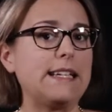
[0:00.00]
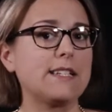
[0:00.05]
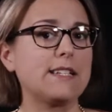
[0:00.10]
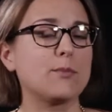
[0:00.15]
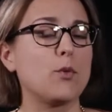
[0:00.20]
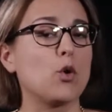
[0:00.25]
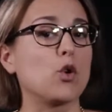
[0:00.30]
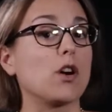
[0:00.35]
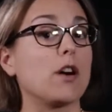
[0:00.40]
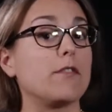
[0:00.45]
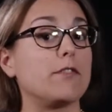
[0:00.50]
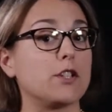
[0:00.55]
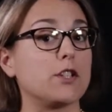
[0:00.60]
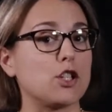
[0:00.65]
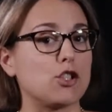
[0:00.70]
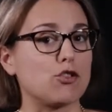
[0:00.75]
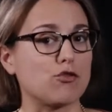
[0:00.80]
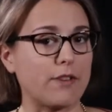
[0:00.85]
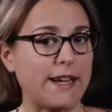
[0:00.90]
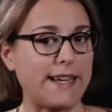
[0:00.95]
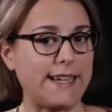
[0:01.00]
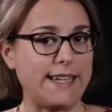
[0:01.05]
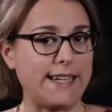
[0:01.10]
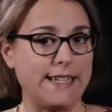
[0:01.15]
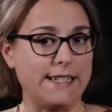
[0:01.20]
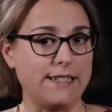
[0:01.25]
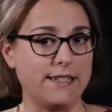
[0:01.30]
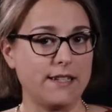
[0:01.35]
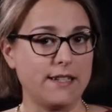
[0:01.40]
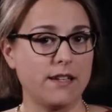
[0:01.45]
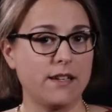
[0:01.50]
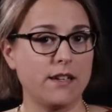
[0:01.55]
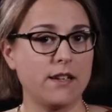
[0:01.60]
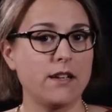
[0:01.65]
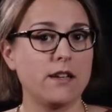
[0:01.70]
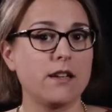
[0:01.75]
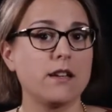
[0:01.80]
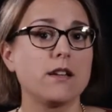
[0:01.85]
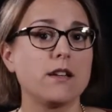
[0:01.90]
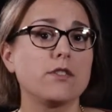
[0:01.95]
it is more of a gradient.
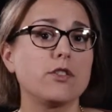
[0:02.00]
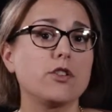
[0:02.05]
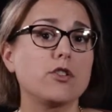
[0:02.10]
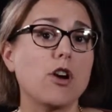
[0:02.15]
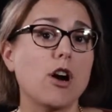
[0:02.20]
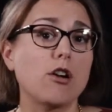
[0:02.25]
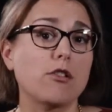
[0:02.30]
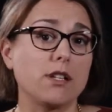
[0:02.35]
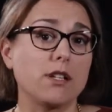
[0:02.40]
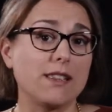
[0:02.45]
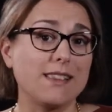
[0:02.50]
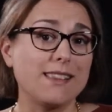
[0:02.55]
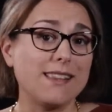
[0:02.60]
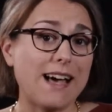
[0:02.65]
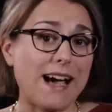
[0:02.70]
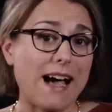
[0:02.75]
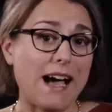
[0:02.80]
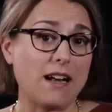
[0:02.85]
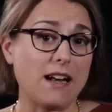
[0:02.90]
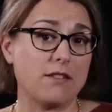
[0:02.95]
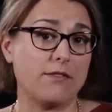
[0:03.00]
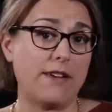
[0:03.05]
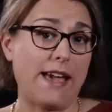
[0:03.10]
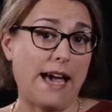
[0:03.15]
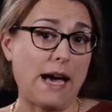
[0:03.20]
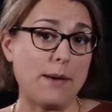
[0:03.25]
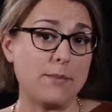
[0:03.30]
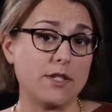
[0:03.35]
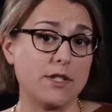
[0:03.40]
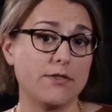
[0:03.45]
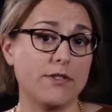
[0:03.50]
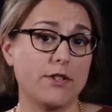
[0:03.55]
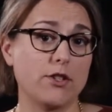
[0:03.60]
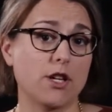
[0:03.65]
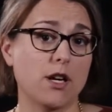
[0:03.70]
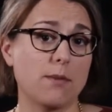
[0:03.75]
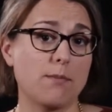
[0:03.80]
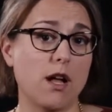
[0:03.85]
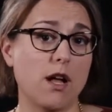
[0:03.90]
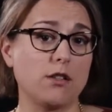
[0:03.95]
There are a lot of
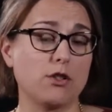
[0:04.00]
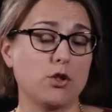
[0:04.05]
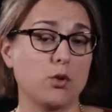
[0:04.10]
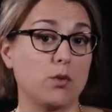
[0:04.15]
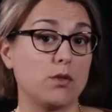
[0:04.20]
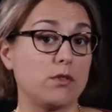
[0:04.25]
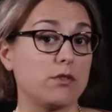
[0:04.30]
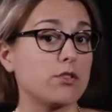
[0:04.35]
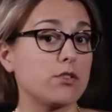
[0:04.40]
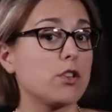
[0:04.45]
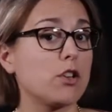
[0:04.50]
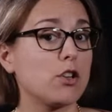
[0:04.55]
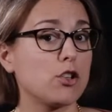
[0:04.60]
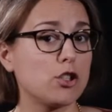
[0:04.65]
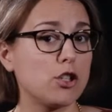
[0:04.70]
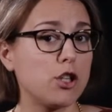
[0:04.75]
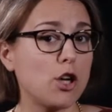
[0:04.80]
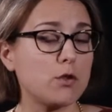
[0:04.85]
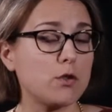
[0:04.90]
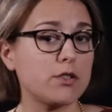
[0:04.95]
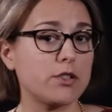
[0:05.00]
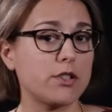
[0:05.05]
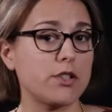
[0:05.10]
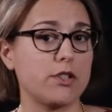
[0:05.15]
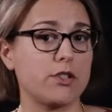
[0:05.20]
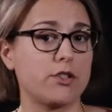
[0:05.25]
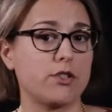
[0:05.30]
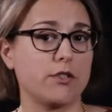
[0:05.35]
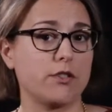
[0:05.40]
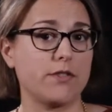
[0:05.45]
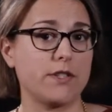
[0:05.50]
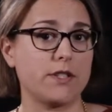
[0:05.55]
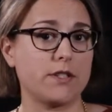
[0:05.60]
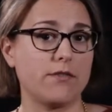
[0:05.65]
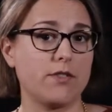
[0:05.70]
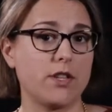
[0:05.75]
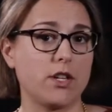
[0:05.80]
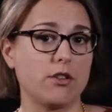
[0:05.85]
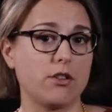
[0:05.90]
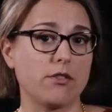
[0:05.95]
atmospheric molecules close to the surface
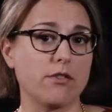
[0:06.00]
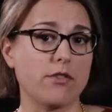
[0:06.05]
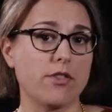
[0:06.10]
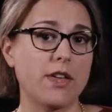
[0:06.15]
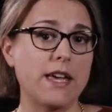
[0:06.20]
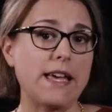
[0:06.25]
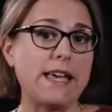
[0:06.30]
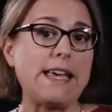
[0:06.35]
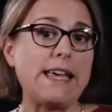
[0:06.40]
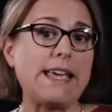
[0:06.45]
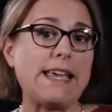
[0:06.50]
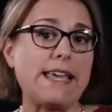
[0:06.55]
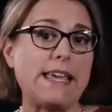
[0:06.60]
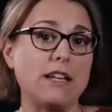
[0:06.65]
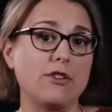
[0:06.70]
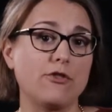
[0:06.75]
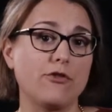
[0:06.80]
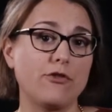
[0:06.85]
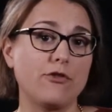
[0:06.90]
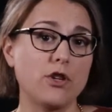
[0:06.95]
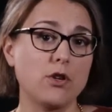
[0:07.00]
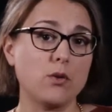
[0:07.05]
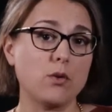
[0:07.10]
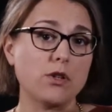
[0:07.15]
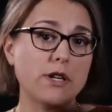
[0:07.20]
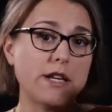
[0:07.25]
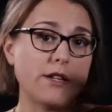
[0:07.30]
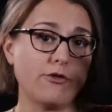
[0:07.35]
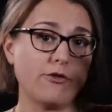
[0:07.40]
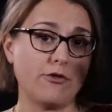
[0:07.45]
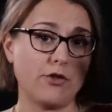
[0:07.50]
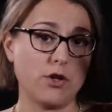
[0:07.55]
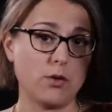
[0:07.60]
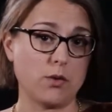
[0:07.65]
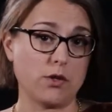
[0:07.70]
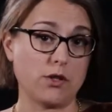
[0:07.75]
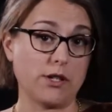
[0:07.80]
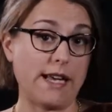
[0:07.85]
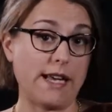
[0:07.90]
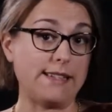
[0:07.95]
of the Earth, and fewer and
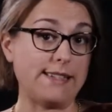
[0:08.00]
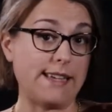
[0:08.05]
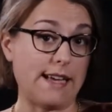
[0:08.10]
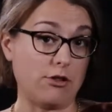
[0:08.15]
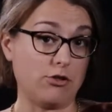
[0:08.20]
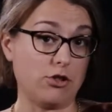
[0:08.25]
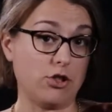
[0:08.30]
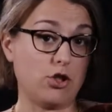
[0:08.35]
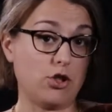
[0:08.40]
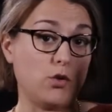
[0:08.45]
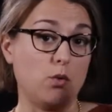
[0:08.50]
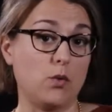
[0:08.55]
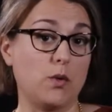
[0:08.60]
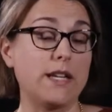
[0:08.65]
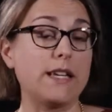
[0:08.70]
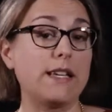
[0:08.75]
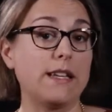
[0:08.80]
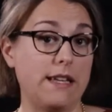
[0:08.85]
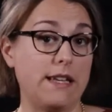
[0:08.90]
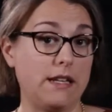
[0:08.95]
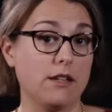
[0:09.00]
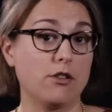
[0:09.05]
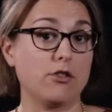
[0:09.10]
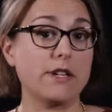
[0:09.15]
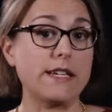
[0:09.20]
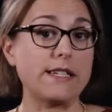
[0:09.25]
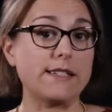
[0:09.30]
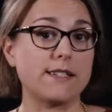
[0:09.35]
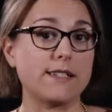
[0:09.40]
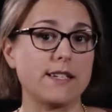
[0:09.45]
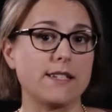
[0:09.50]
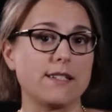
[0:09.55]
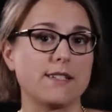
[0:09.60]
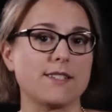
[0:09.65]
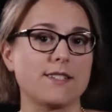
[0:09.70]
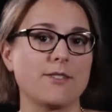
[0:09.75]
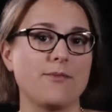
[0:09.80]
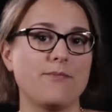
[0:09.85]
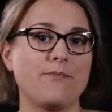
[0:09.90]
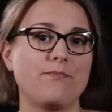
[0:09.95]
fewer as altitude
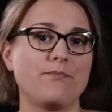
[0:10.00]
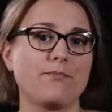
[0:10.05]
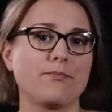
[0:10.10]
increases.